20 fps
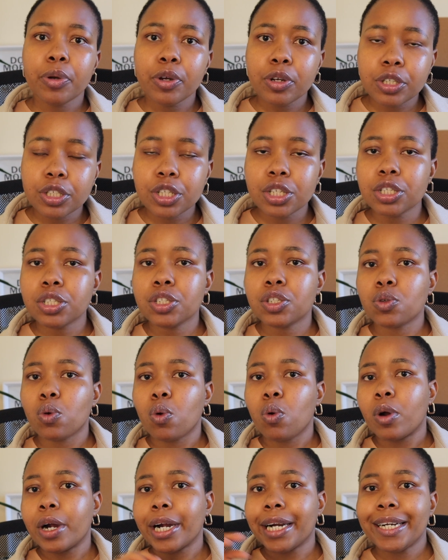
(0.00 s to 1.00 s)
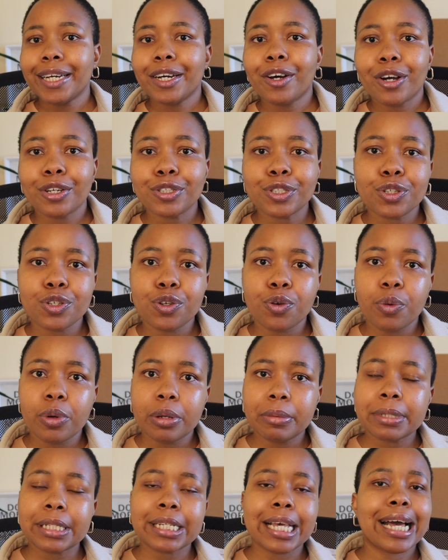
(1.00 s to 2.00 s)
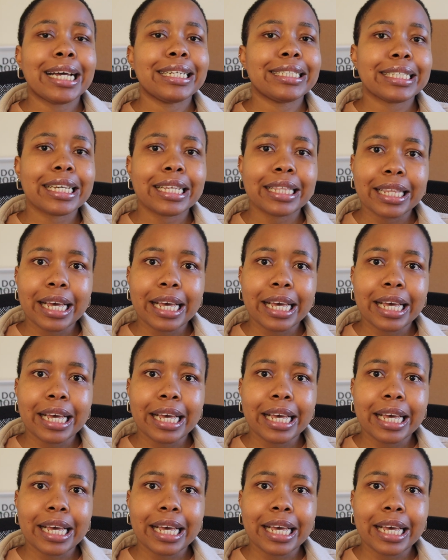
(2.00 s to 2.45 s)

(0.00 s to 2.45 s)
purchase or click onto your website product,